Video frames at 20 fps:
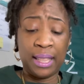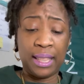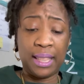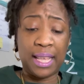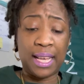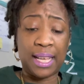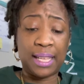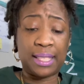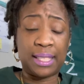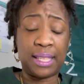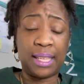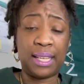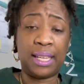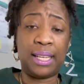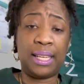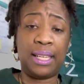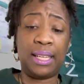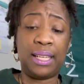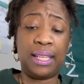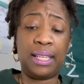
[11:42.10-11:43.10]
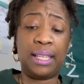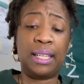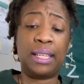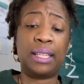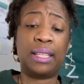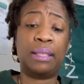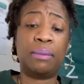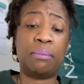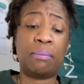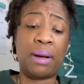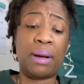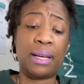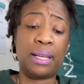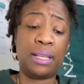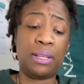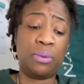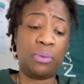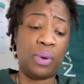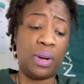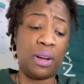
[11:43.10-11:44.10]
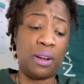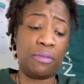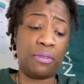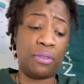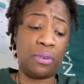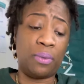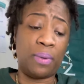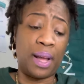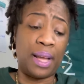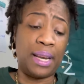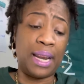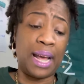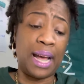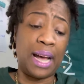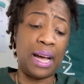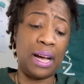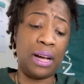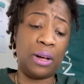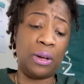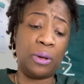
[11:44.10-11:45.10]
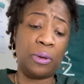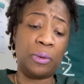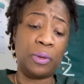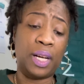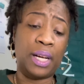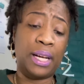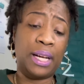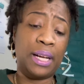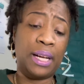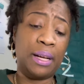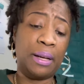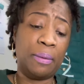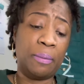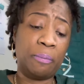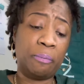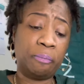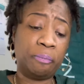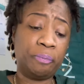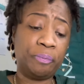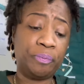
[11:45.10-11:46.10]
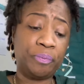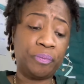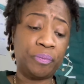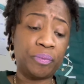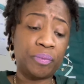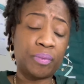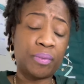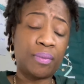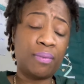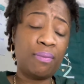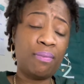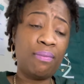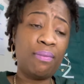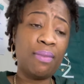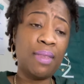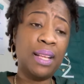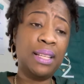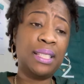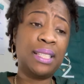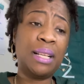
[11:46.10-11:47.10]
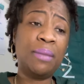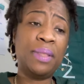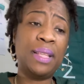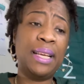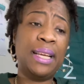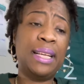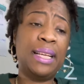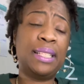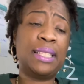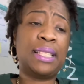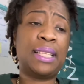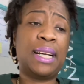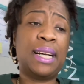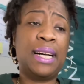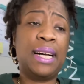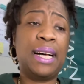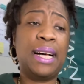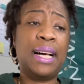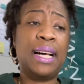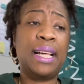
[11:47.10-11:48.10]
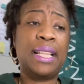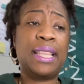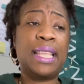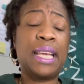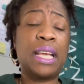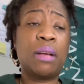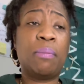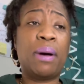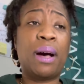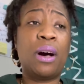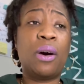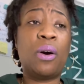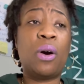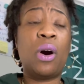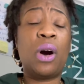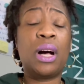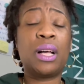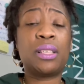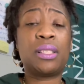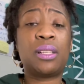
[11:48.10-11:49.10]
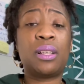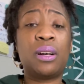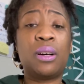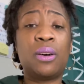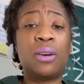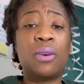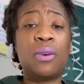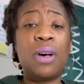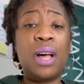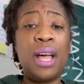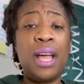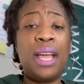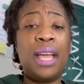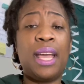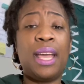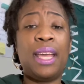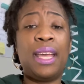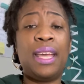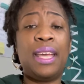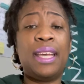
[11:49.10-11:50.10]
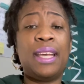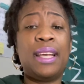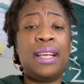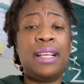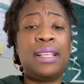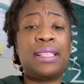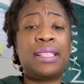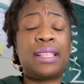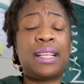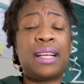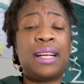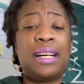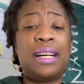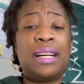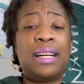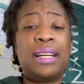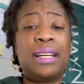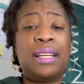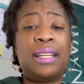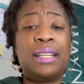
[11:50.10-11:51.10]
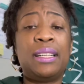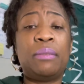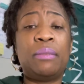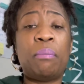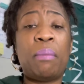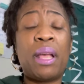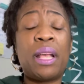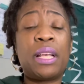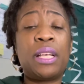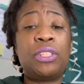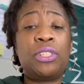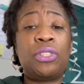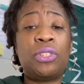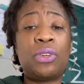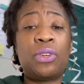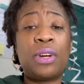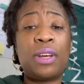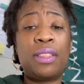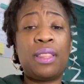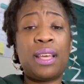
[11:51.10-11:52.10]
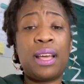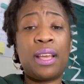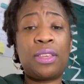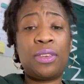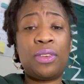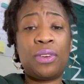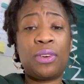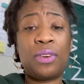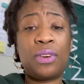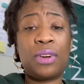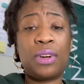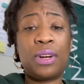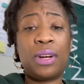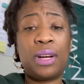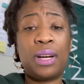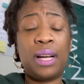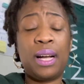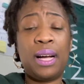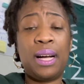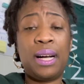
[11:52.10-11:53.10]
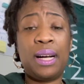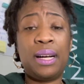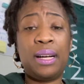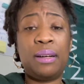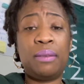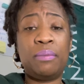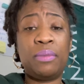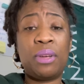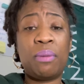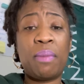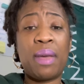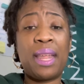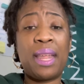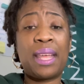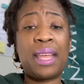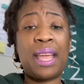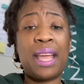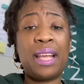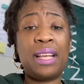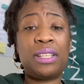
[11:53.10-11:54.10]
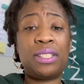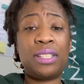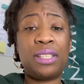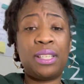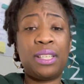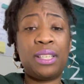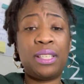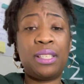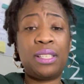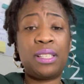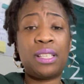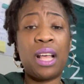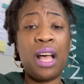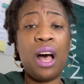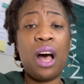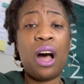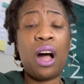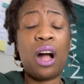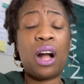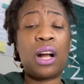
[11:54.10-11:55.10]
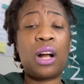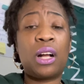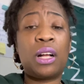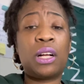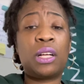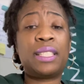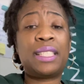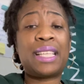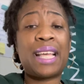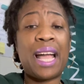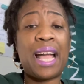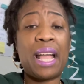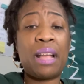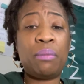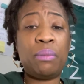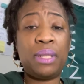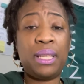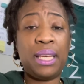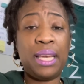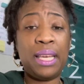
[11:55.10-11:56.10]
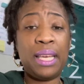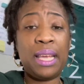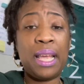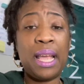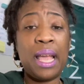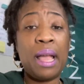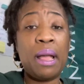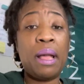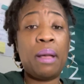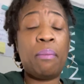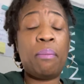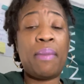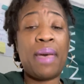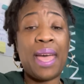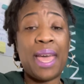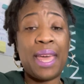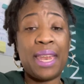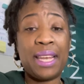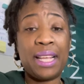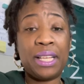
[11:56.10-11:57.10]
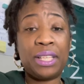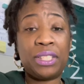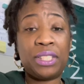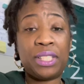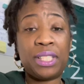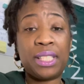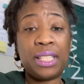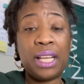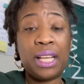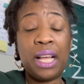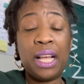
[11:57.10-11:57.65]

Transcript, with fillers: that's a, a, my good word for right now. Um, something to uh, think about also is uh, making sure that your um, your medications are timely managed.